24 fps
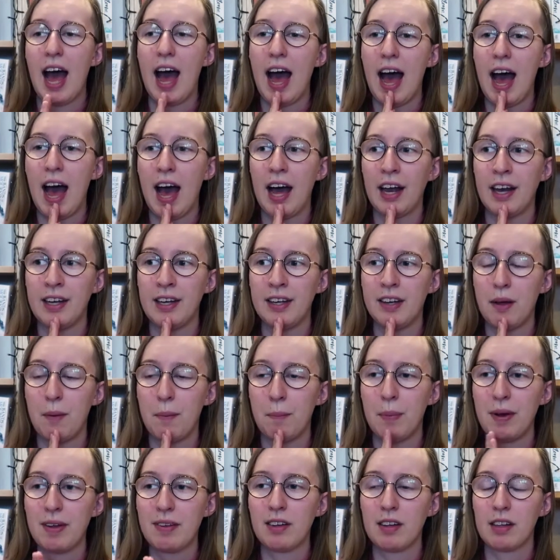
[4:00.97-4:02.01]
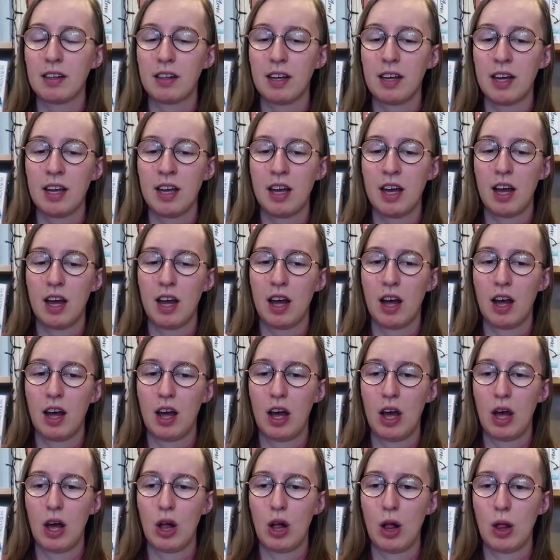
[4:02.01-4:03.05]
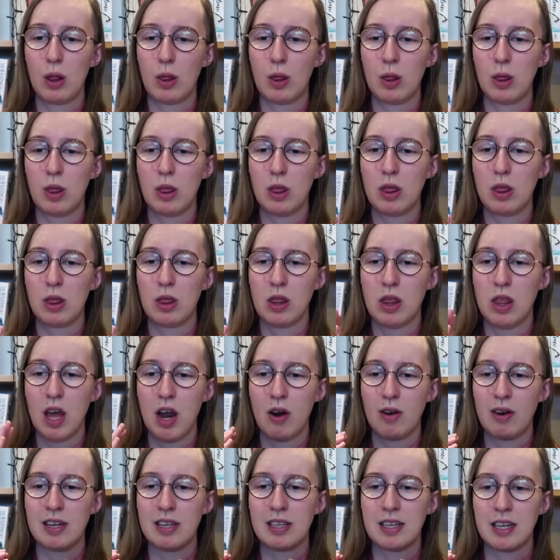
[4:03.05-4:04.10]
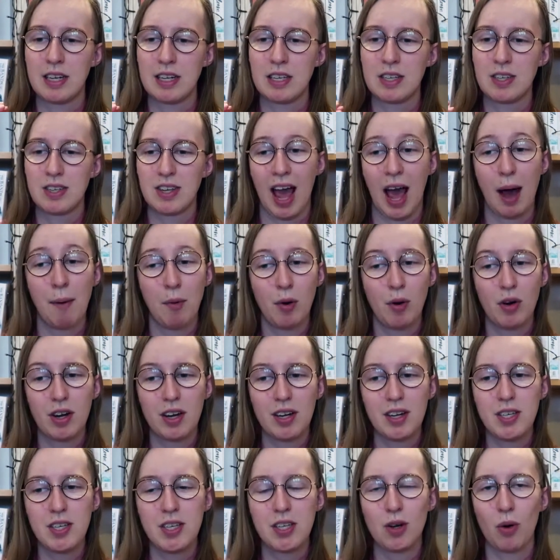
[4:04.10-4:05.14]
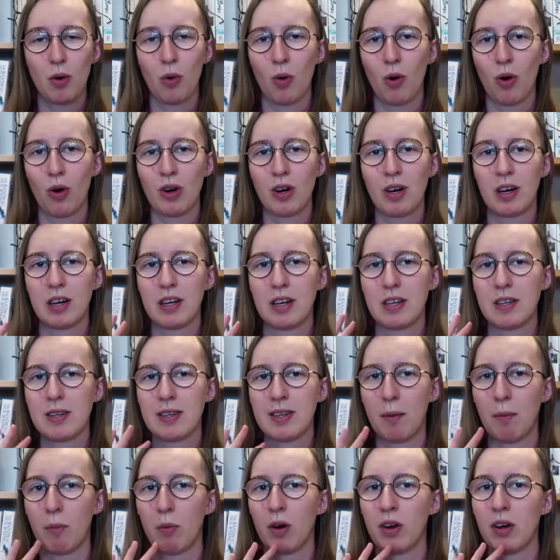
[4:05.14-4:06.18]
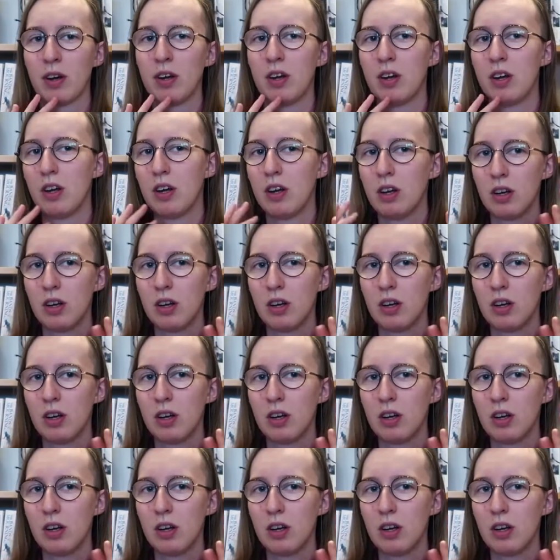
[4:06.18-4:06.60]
And basically there is a scam artist or someone